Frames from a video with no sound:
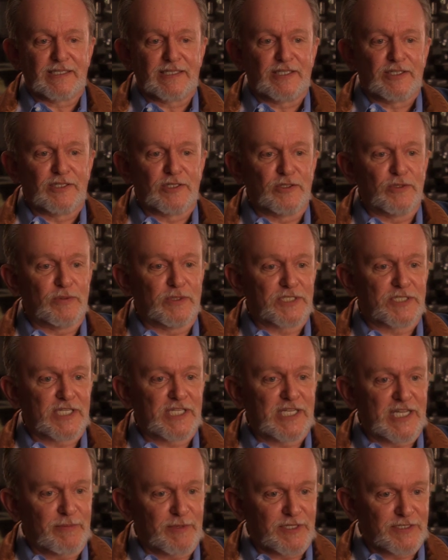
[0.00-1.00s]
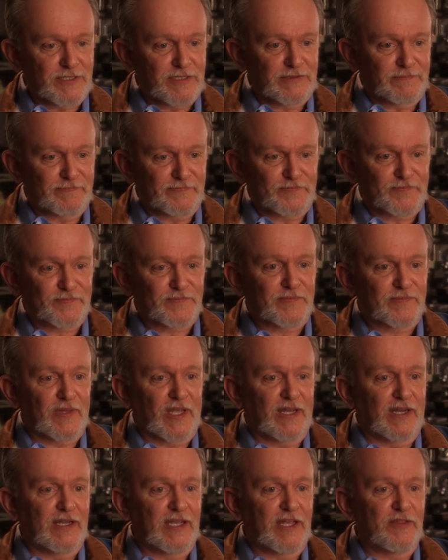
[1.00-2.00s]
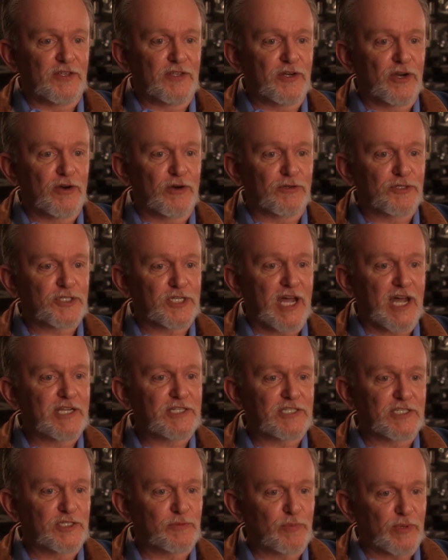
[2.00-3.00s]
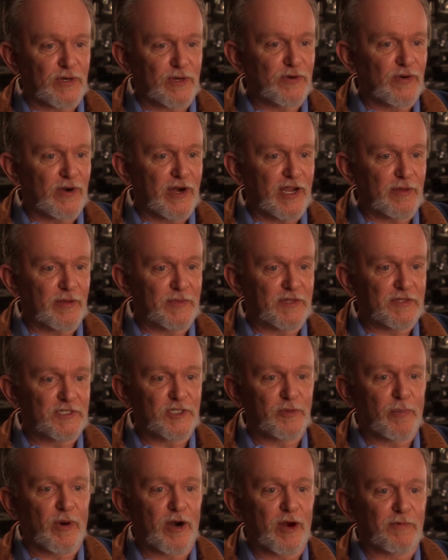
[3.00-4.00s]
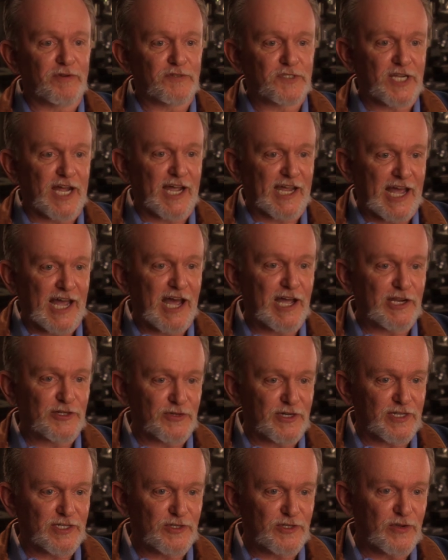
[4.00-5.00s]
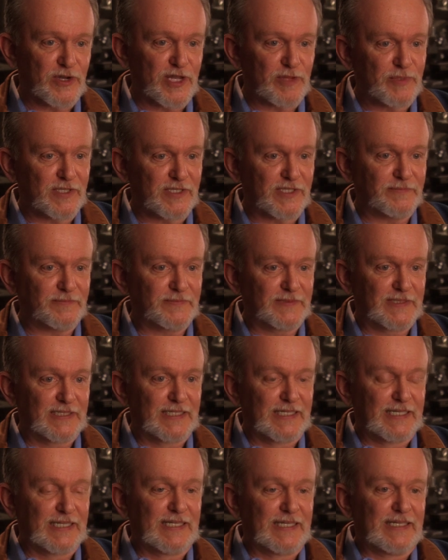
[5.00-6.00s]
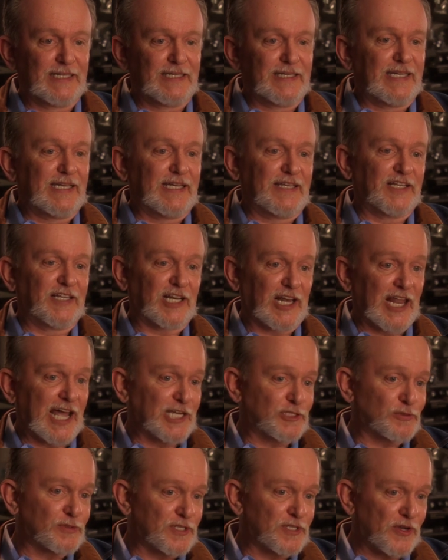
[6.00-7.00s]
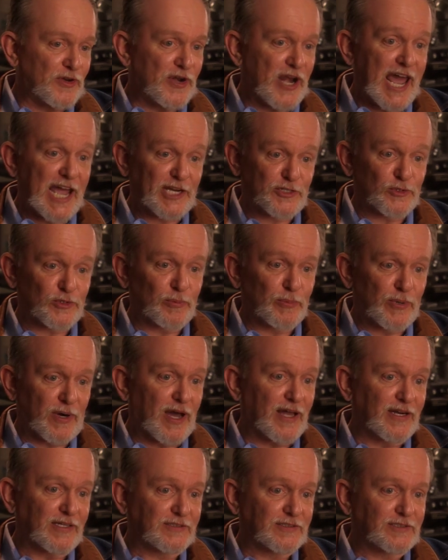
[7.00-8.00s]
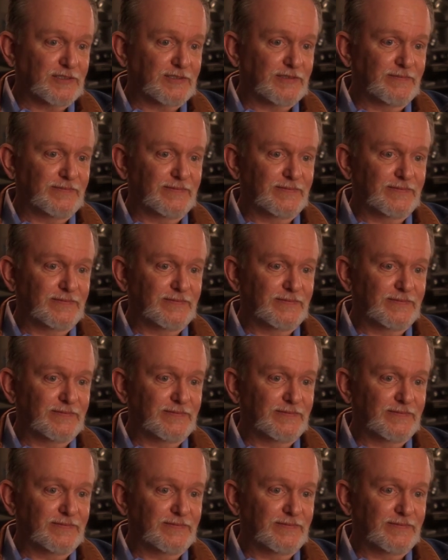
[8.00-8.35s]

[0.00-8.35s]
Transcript: who was a chemist uh, in the neurosciences program in the Department of Psychiatry at UAB. The class was on natural products.